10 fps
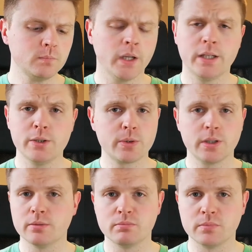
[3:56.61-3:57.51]
you
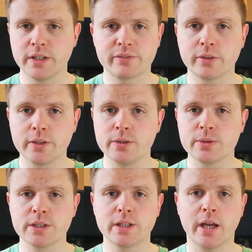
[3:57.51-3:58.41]
can definitely
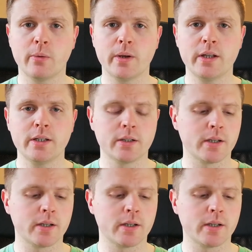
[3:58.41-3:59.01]
use it in that way.